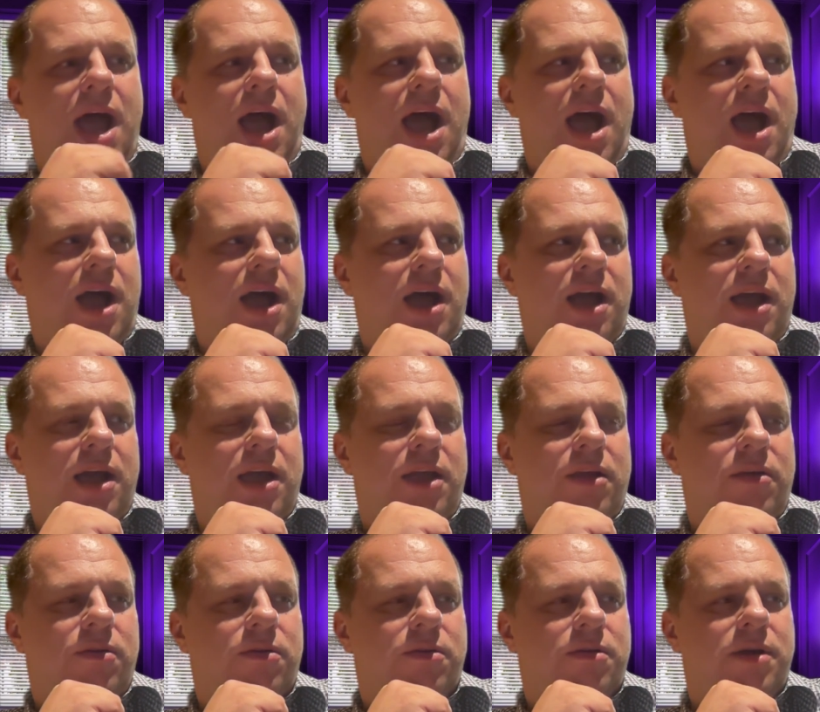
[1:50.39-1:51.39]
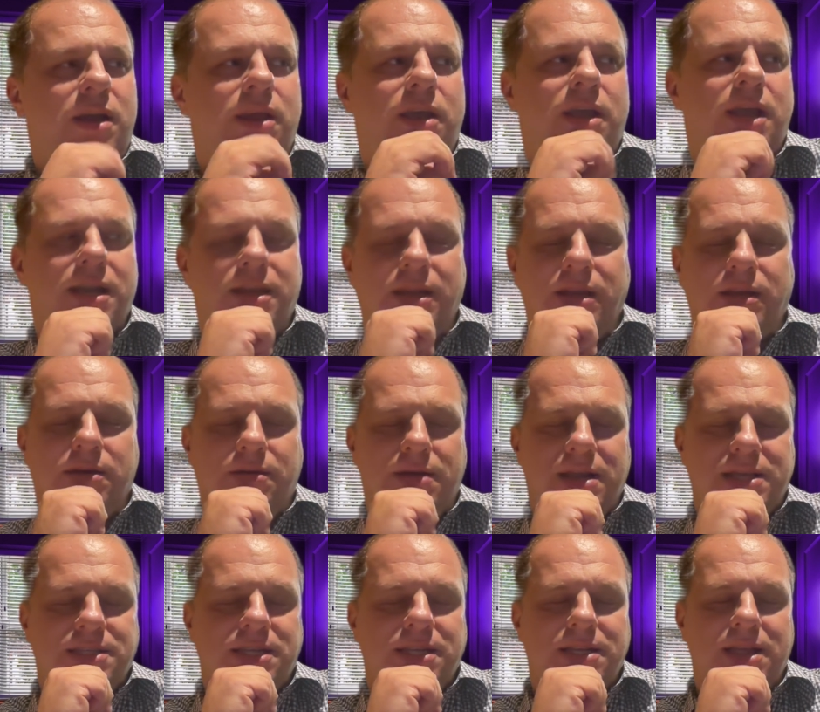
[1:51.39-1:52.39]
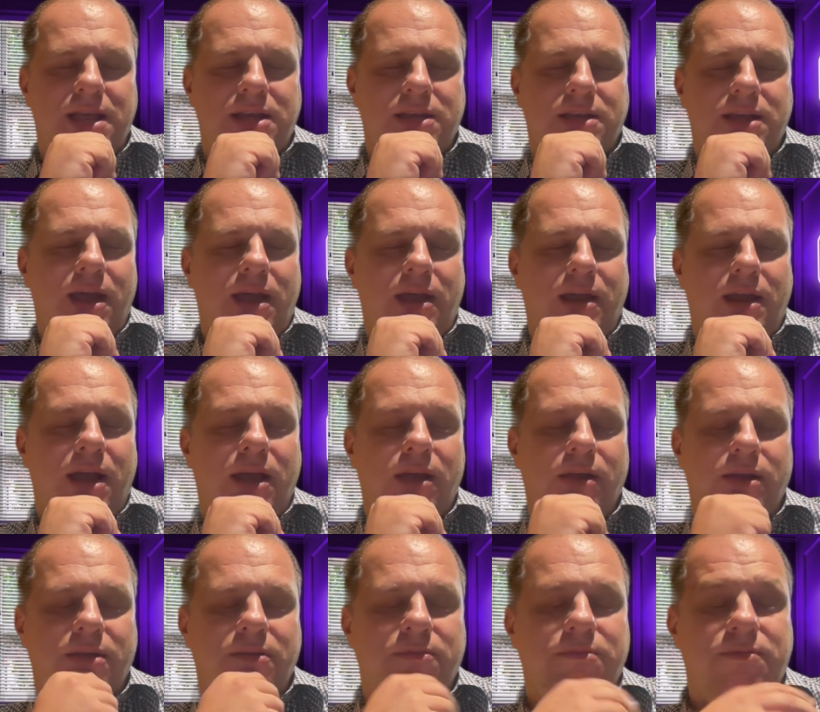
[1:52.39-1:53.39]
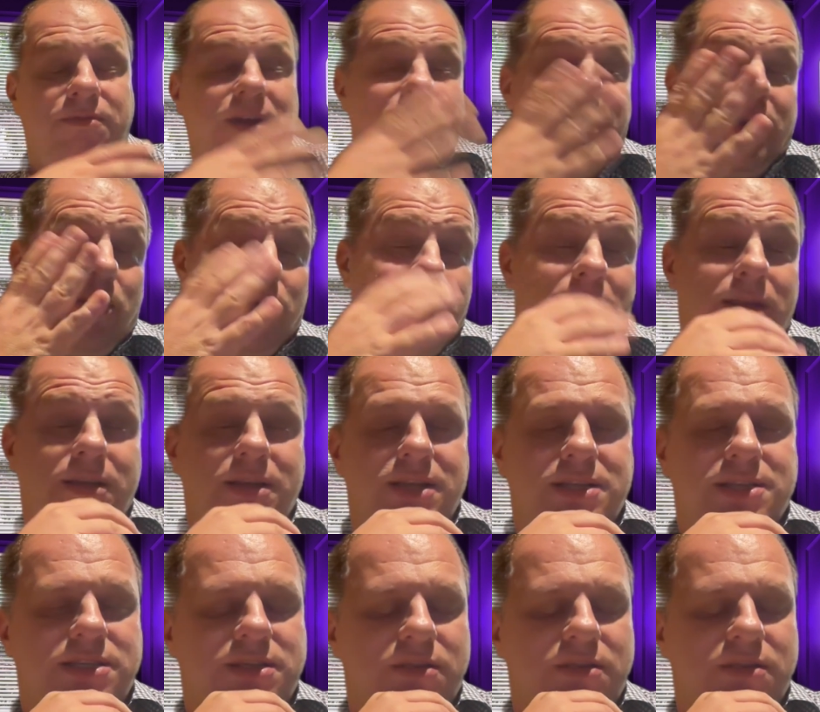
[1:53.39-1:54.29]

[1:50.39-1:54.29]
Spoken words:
I really get interested and I find out that this is